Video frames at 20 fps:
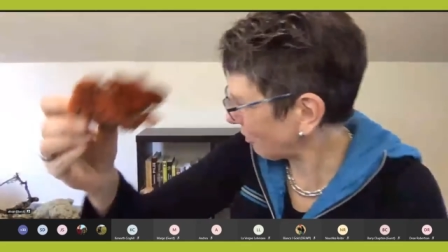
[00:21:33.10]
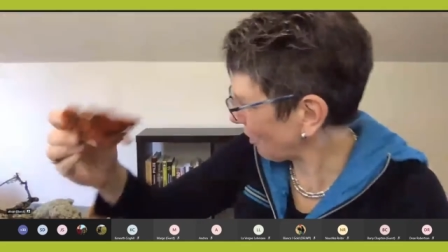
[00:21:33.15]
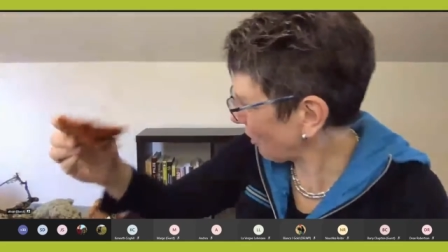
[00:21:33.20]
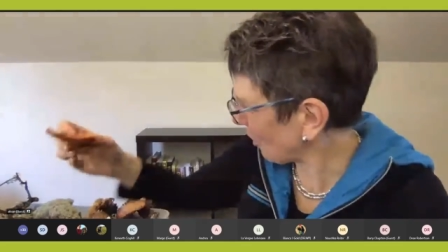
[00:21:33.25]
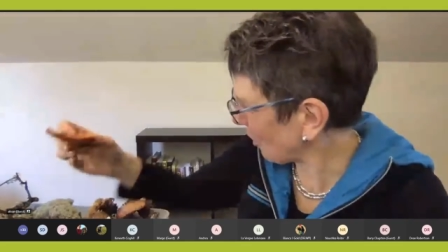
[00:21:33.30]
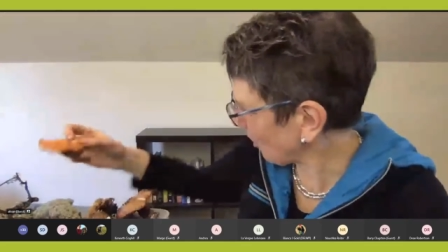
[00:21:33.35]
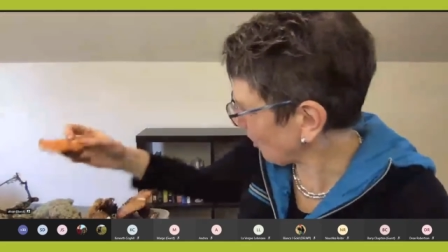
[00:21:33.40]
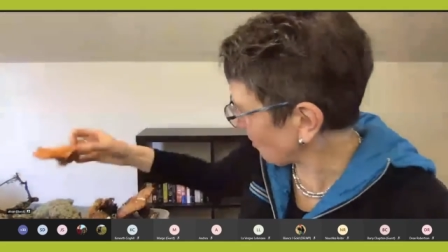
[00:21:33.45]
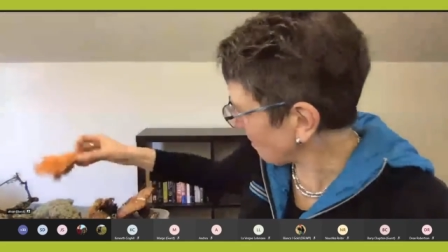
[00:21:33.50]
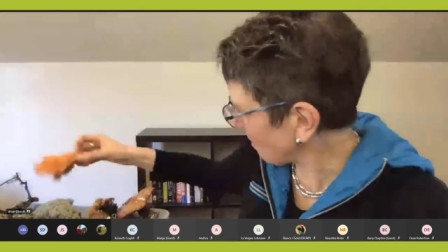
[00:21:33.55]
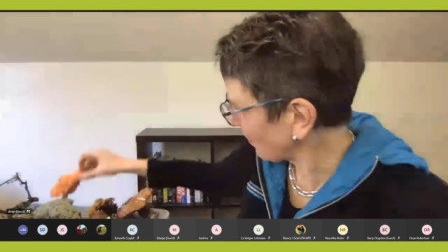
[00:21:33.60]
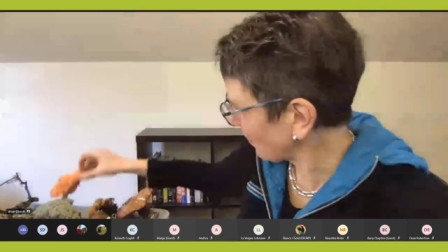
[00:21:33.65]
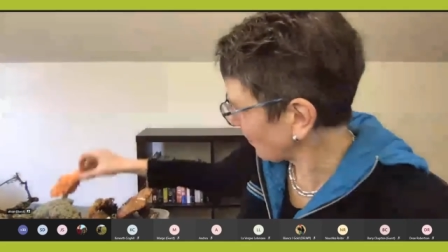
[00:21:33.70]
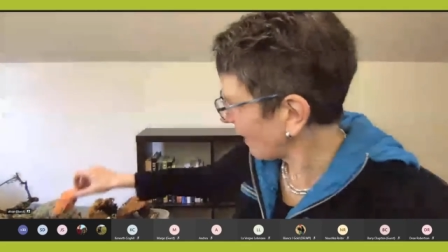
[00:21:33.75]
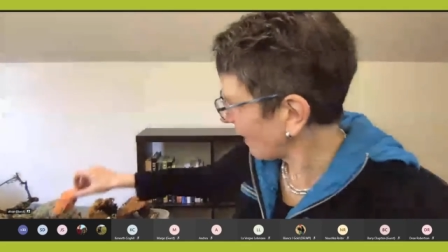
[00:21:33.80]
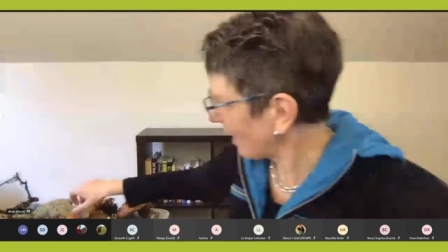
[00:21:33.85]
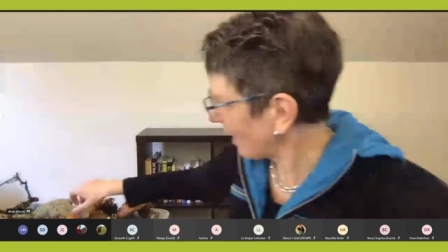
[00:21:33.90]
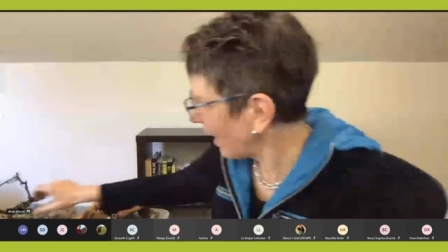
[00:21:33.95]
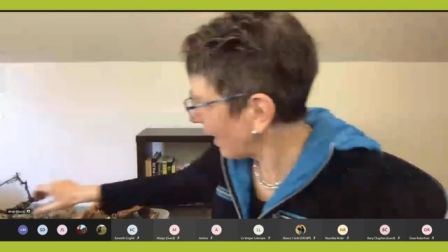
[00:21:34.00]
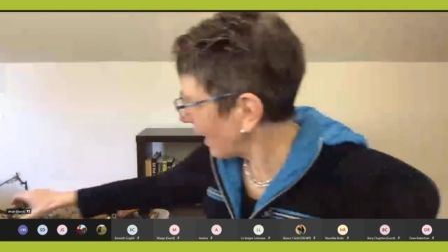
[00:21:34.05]
through.
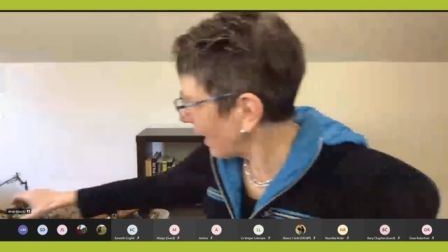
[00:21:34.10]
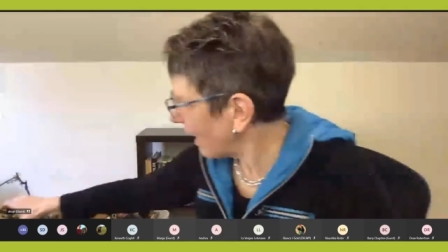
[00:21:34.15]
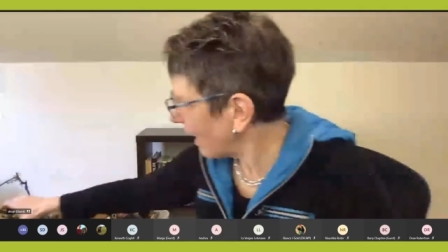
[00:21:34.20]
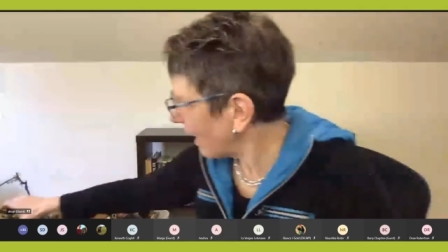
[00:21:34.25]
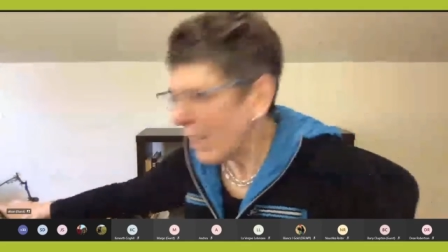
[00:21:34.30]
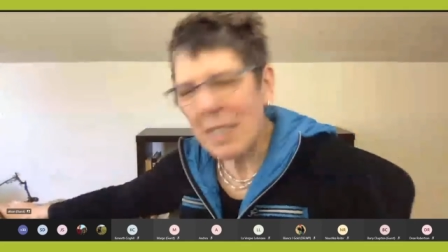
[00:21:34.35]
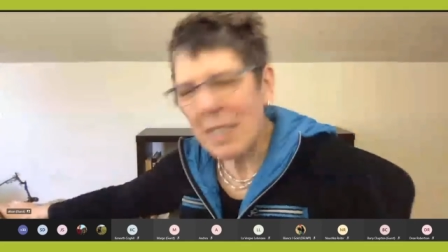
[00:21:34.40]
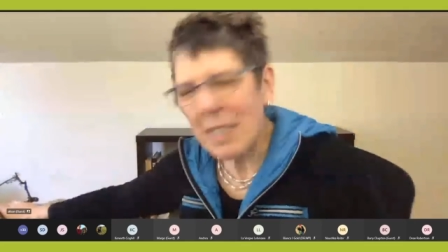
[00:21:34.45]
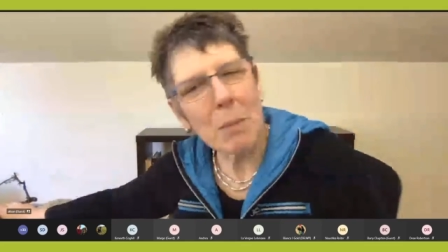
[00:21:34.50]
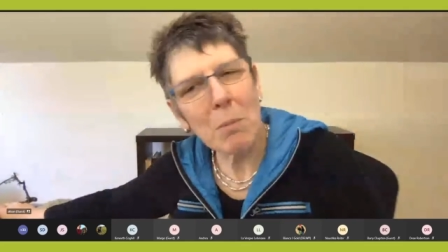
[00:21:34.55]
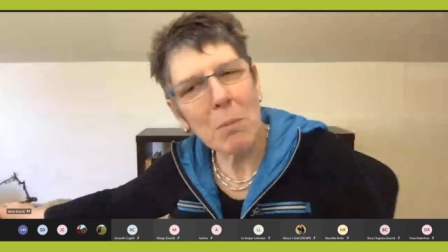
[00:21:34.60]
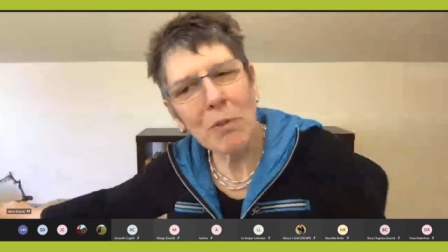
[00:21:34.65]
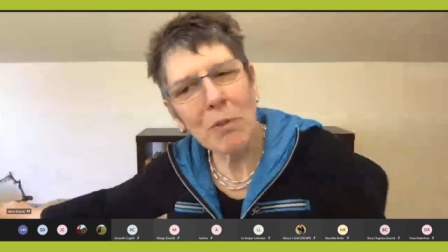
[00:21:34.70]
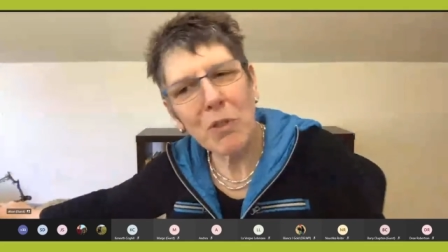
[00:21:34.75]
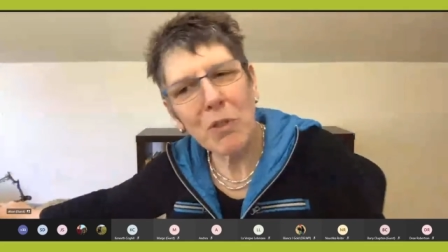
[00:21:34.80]
And some